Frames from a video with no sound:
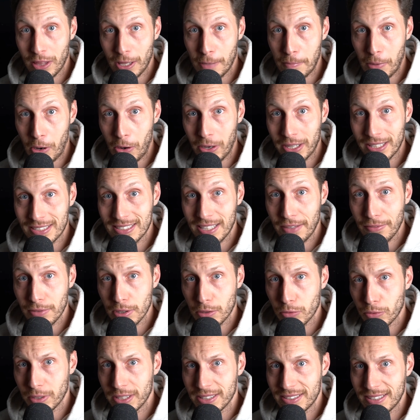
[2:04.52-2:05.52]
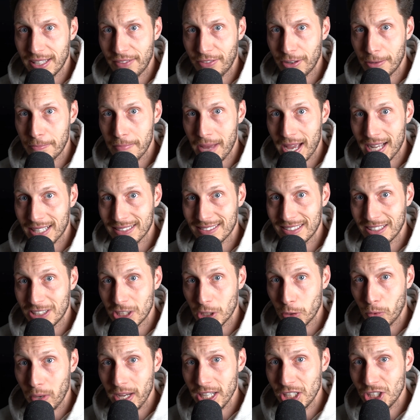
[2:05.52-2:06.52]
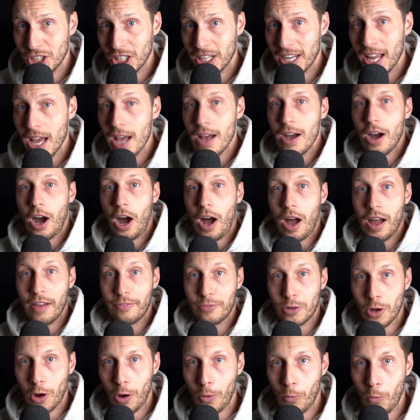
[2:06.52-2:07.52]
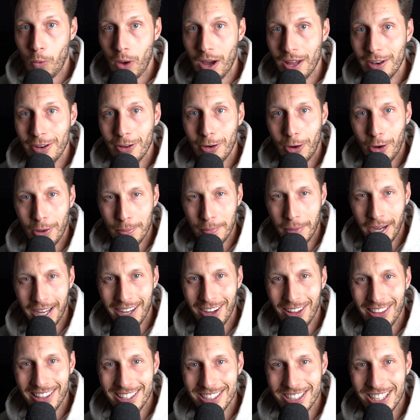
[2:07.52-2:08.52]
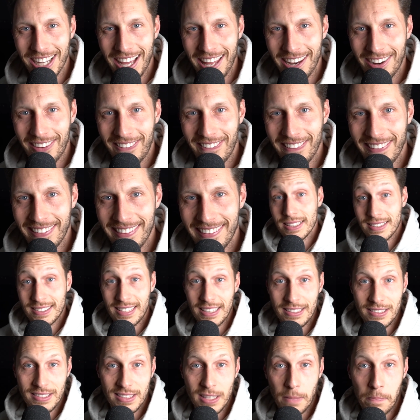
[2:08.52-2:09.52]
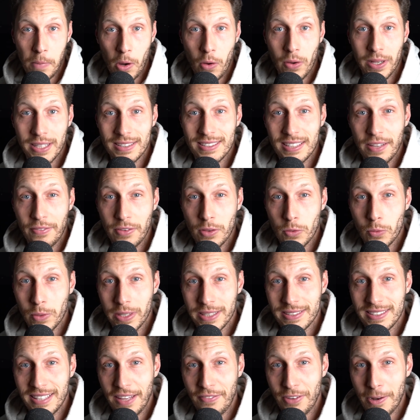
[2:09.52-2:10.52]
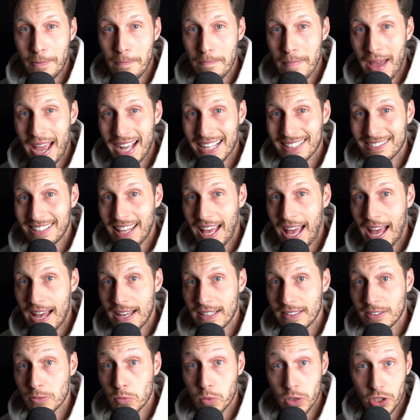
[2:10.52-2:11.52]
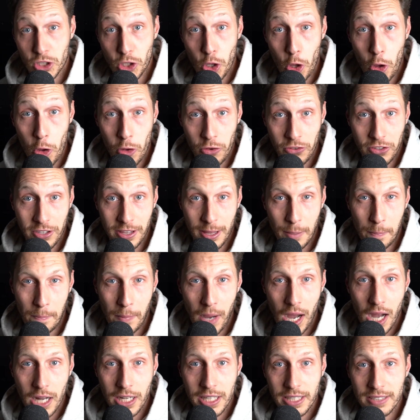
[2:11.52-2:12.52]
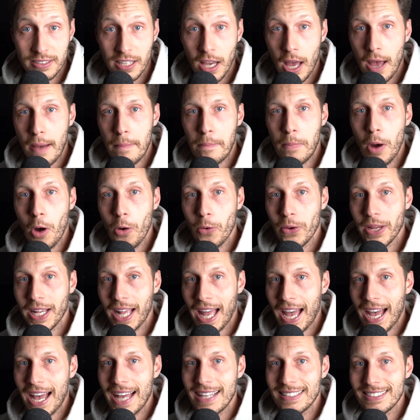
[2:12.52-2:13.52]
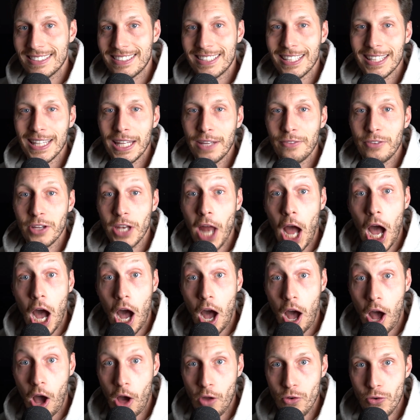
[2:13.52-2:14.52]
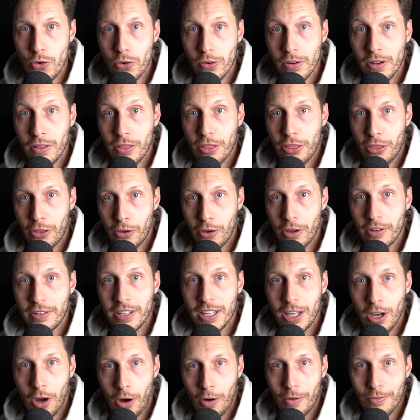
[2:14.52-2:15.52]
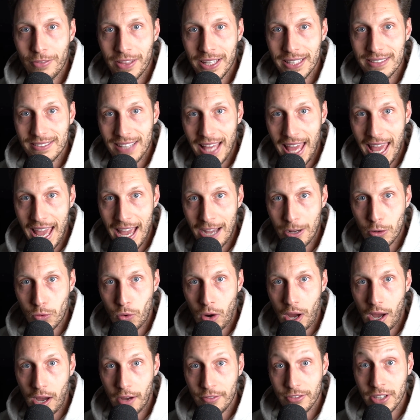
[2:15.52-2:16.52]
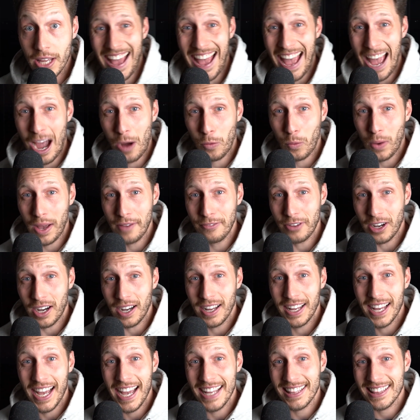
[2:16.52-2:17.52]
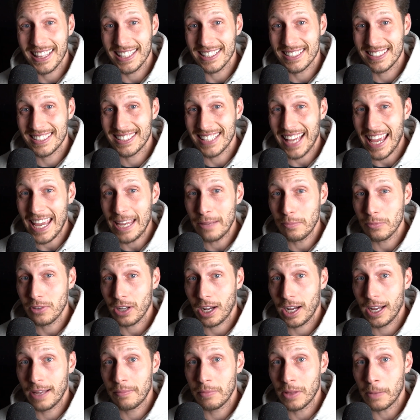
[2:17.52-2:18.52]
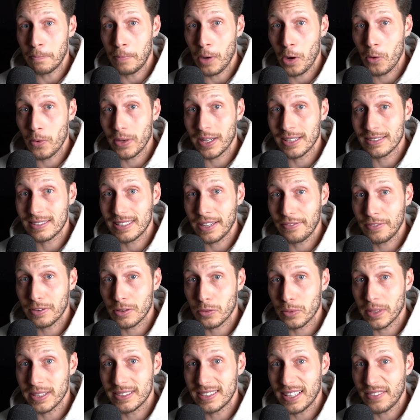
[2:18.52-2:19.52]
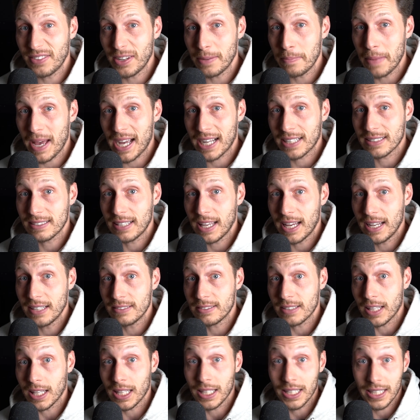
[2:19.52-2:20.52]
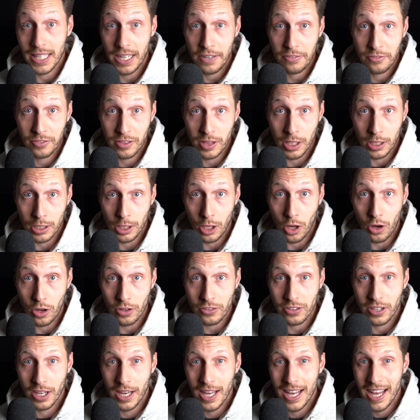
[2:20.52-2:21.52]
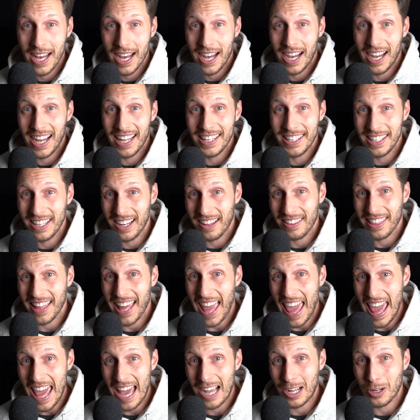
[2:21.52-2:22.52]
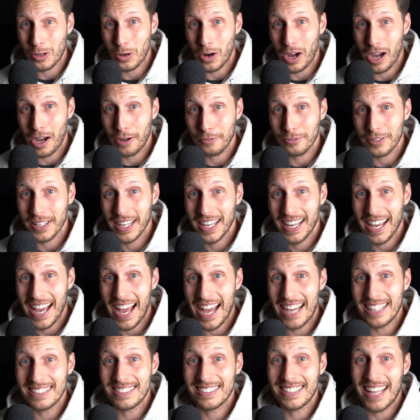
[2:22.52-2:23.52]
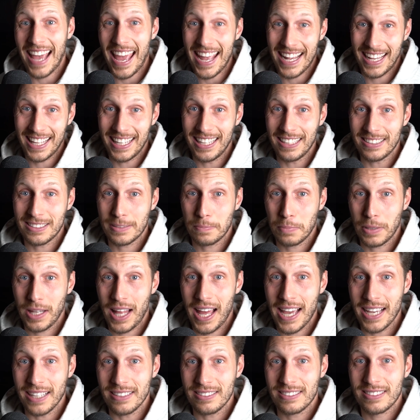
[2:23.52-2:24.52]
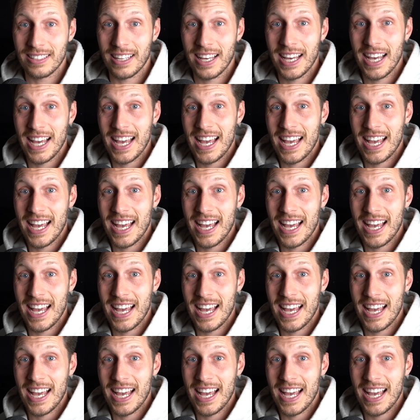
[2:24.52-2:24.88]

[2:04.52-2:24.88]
on the Boeing 737 MAX situation, I've got one on my other channel. Since the Boeing 737 MAX has returned to the market, Boeing has delivered 130 of these aircraft. However, at the same time the Boeing 737 MAX has left the lot, another aircraft has taken its place.